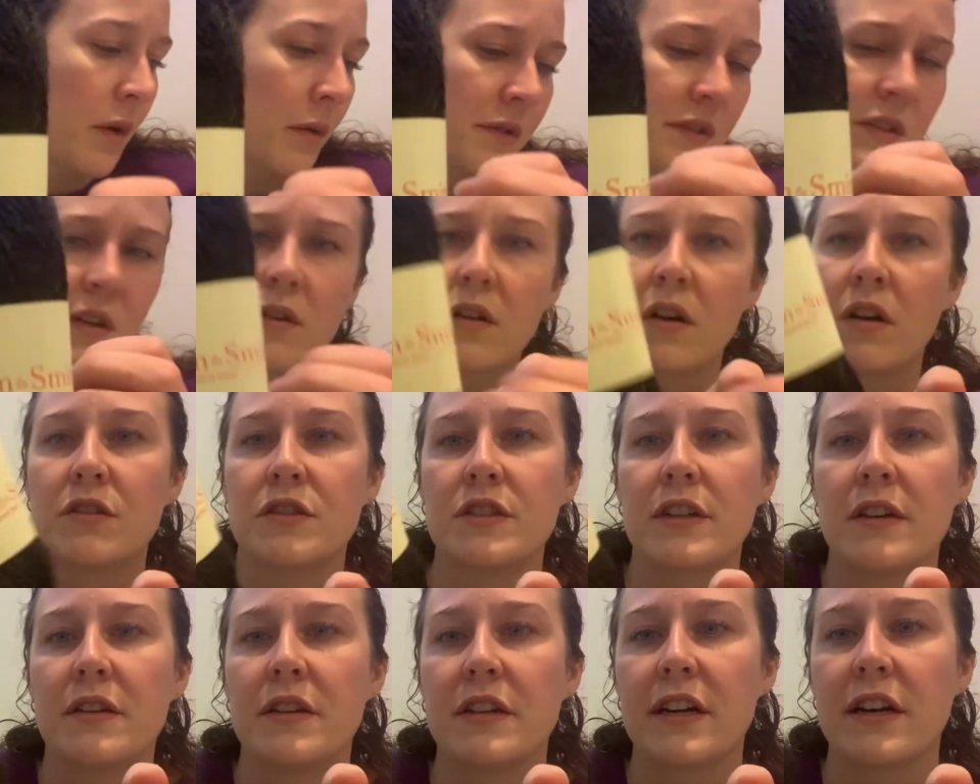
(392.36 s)
it's all called
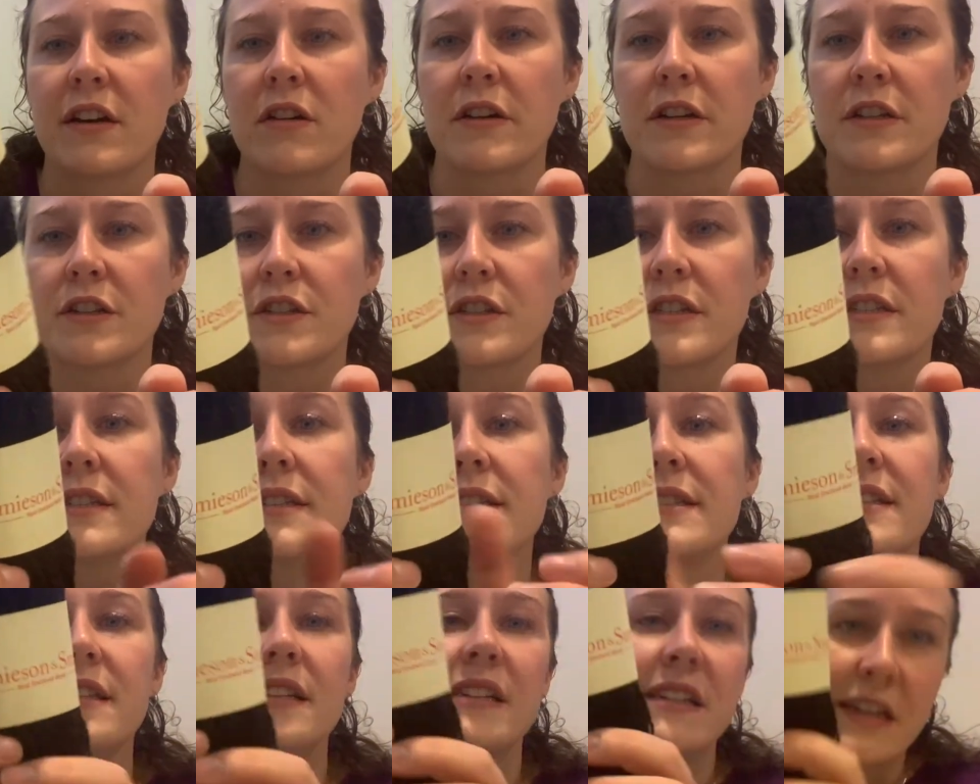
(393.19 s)
Shetland Heritage. This
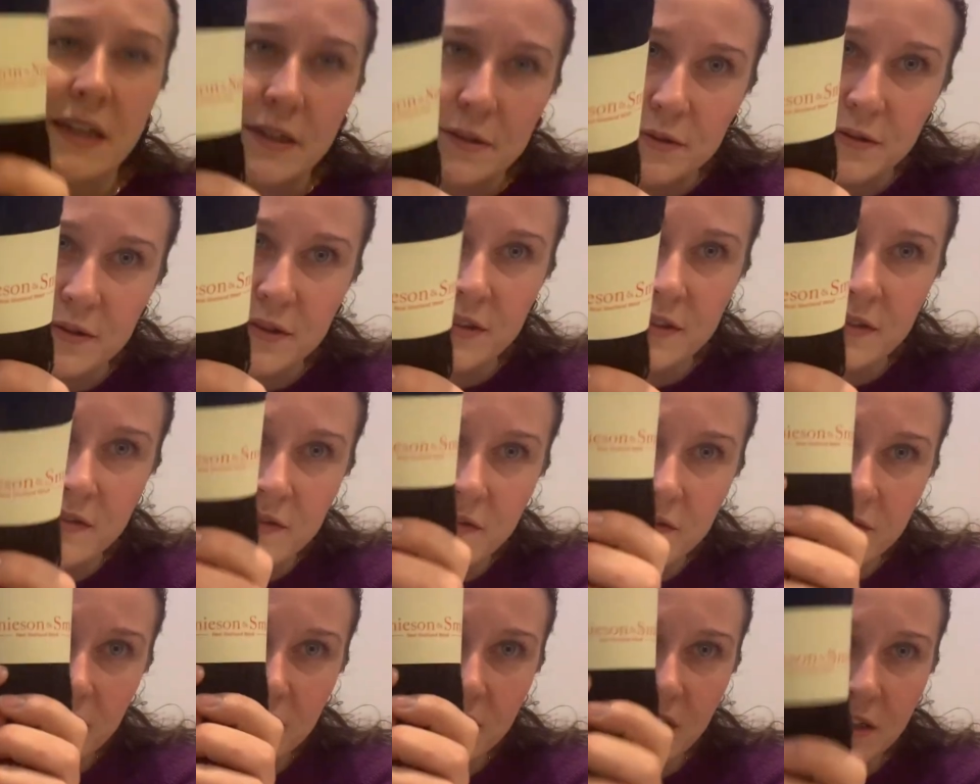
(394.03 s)
is the
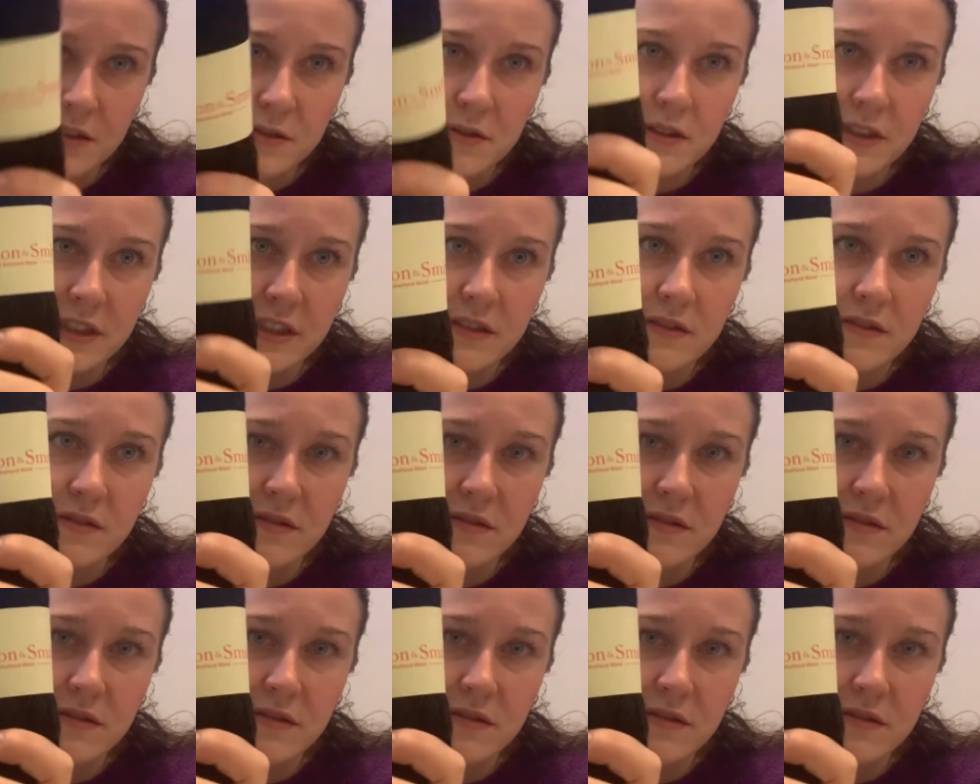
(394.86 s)
naturally